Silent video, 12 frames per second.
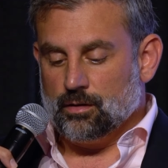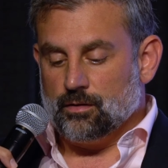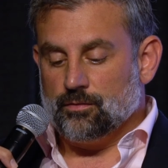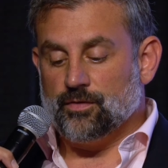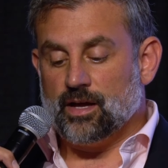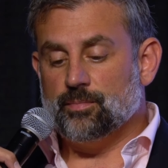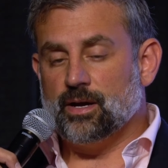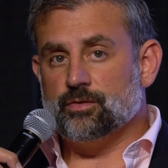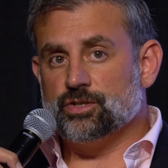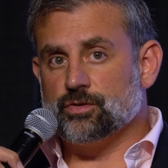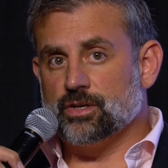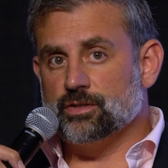Fed by
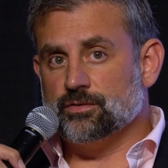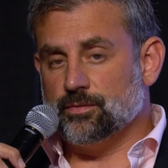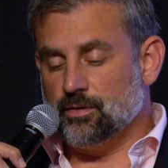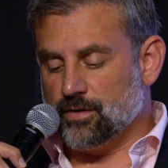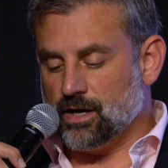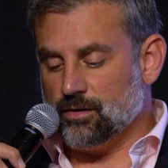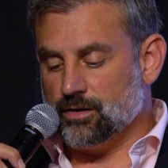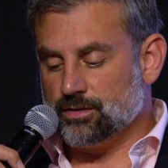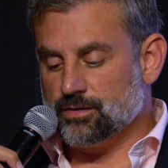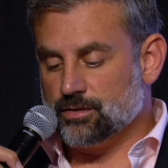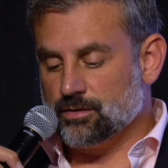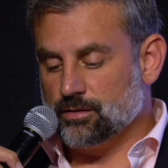restrictions from the
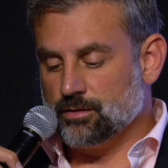virus,